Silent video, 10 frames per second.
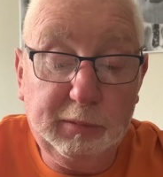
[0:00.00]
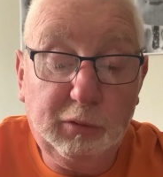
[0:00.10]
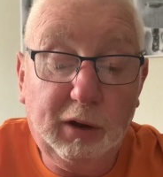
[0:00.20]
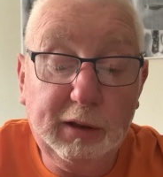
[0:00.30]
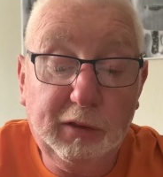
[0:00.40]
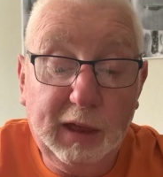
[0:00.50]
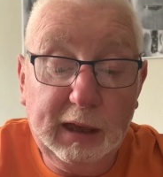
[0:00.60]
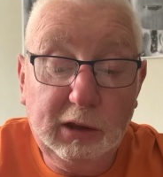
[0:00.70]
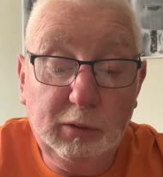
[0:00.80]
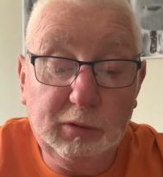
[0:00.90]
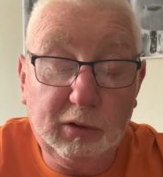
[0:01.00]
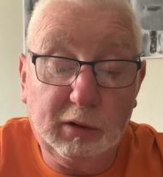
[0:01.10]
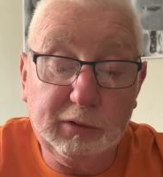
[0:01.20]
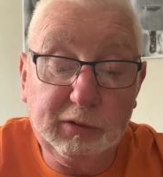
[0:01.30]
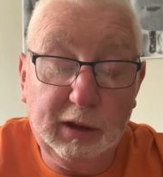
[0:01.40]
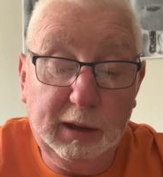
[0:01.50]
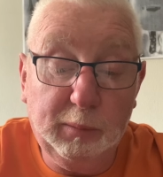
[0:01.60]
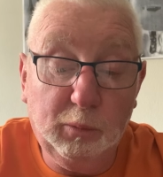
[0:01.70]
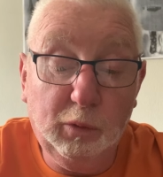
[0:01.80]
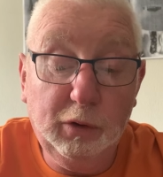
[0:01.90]
to write thank you songs to
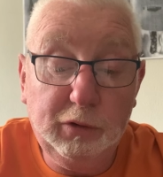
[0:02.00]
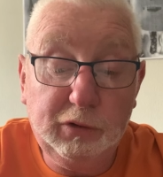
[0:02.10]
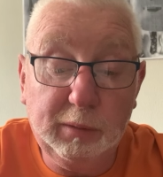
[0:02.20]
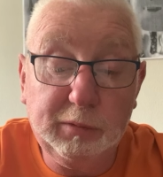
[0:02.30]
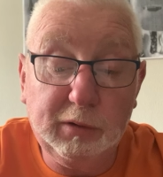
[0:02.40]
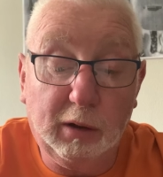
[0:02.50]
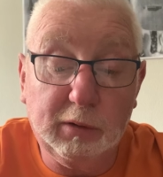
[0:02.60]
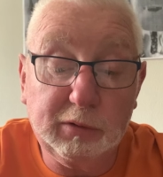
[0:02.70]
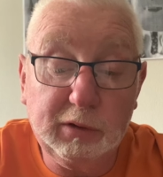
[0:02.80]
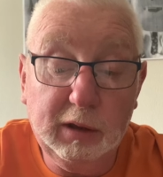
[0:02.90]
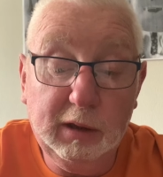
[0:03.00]
him, worship songs,